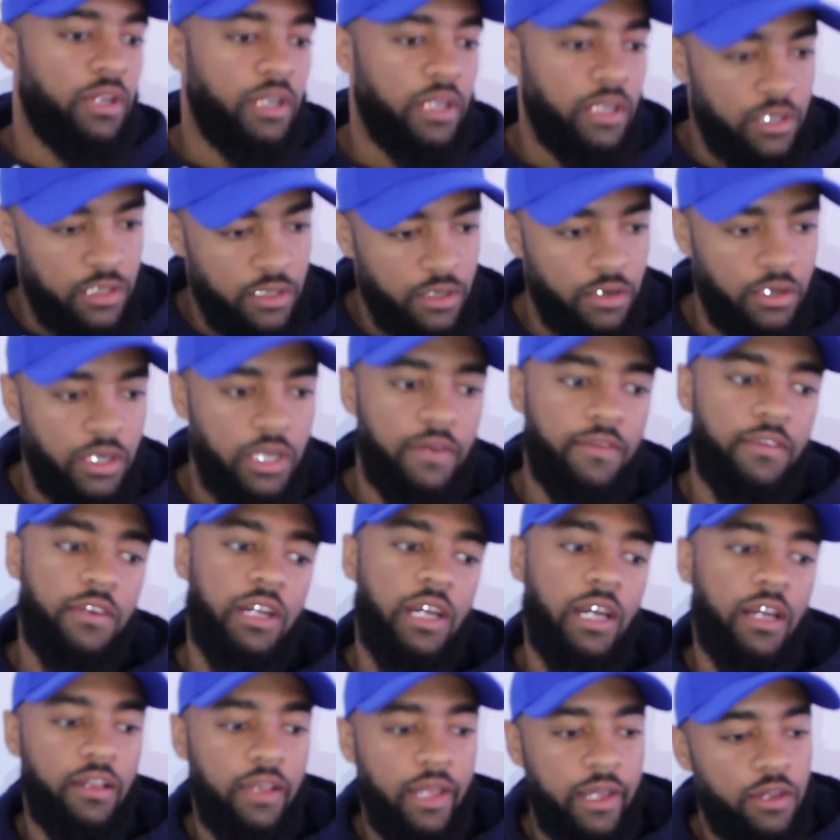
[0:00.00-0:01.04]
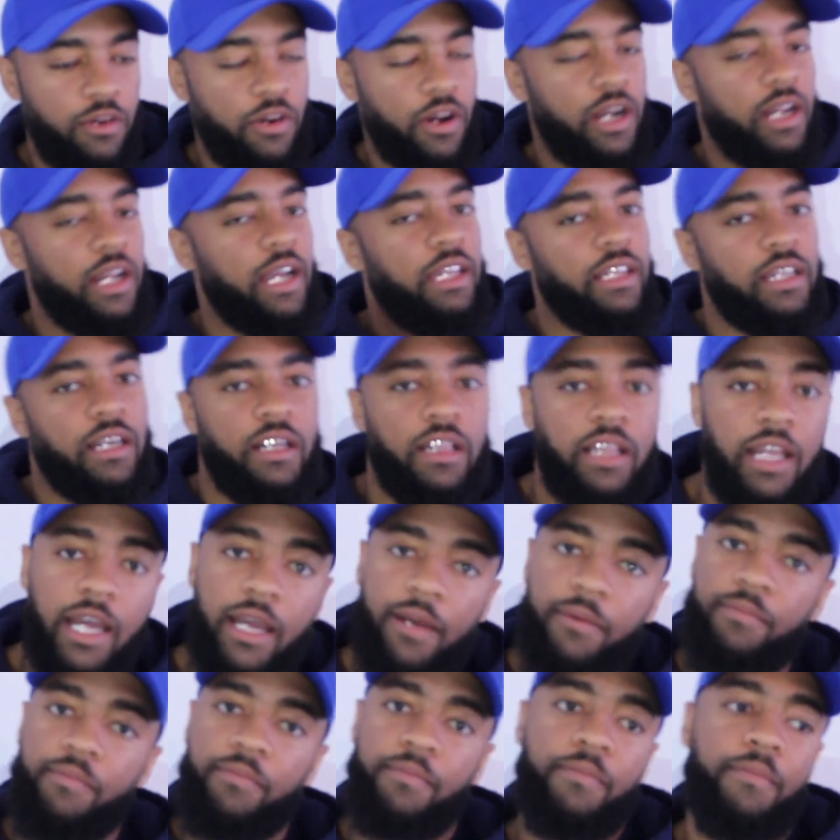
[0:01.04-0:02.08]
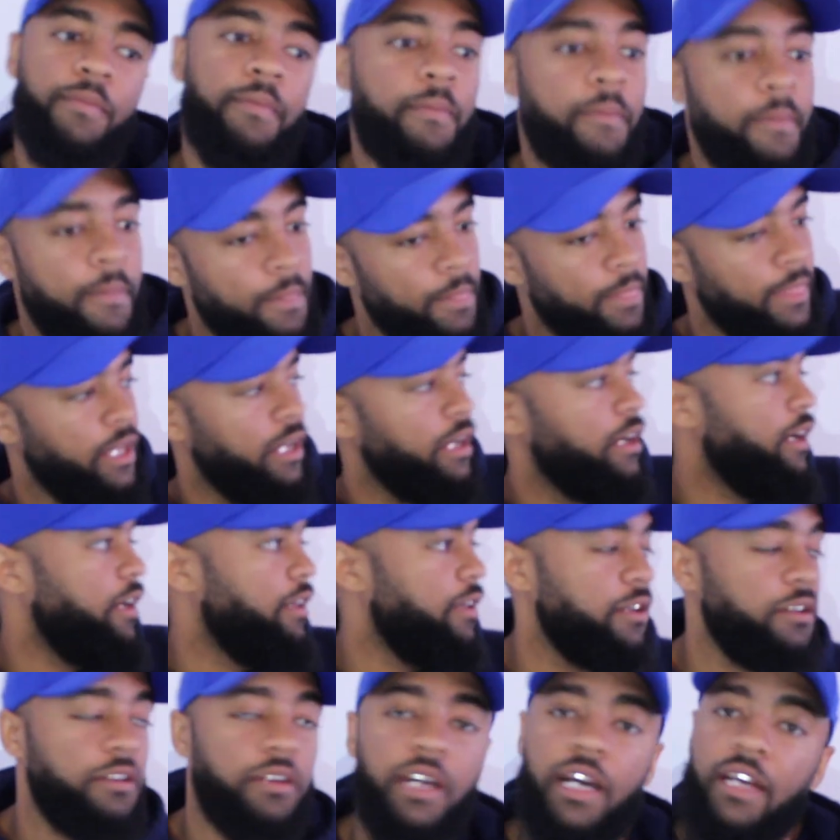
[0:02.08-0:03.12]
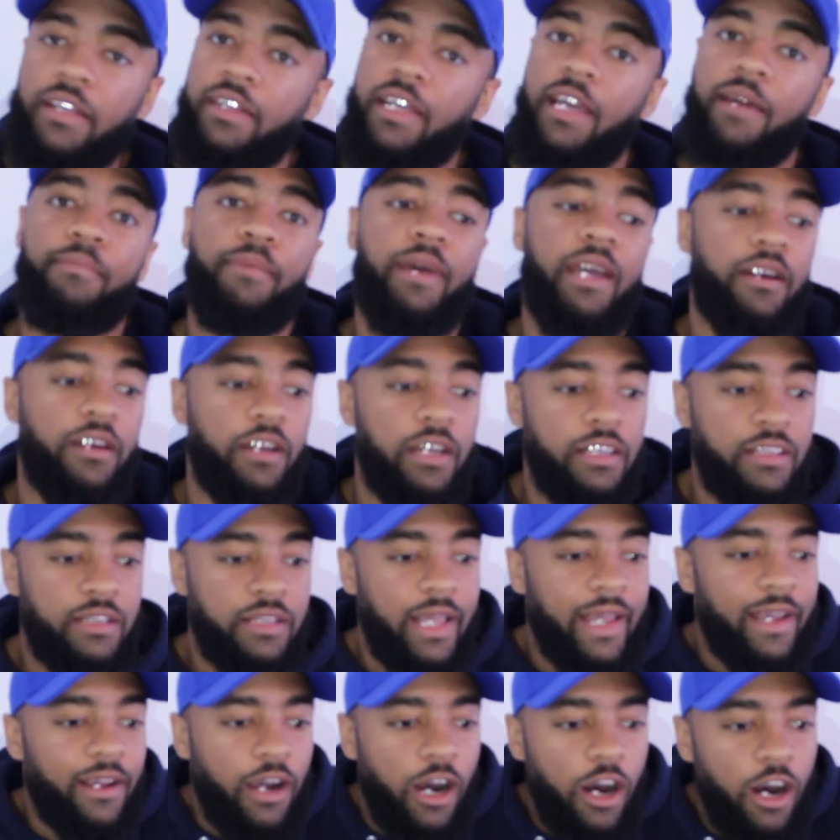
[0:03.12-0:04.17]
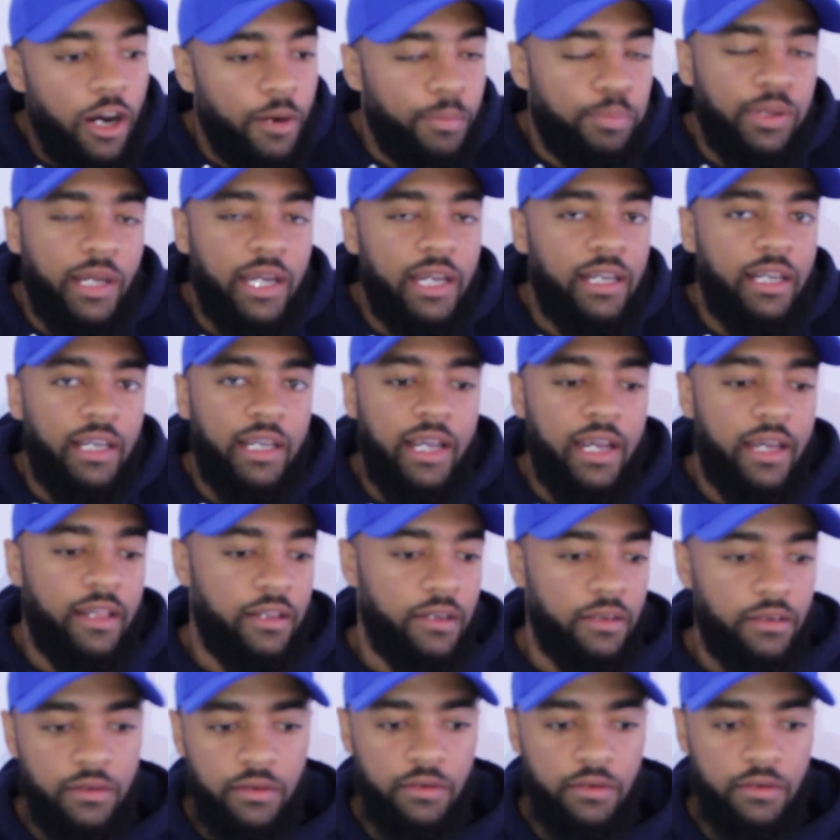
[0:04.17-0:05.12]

It's gonna give you that, like you already got the clap, and then you got that back. It's like all playing together.